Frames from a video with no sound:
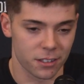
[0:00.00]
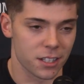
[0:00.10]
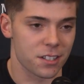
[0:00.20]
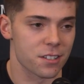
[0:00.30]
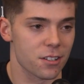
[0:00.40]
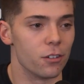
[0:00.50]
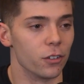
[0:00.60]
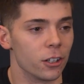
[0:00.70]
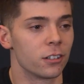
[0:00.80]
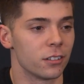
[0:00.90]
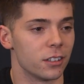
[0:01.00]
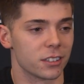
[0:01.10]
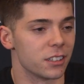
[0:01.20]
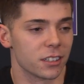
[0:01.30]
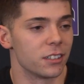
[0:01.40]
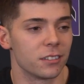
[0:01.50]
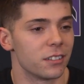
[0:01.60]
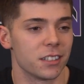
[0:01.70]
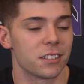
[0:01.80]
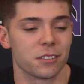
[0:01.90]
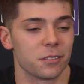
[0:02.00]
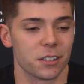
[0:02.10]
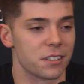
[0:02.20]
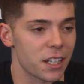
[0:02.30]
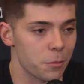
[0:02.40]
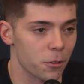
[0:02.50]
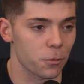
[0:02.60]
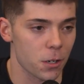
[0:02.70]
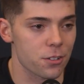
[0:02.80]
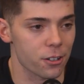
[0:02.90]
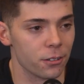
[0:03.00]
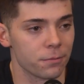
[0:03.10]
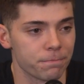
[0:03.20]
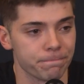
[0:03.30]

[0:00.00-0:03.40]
this is over this isn't this isn't the same northwestern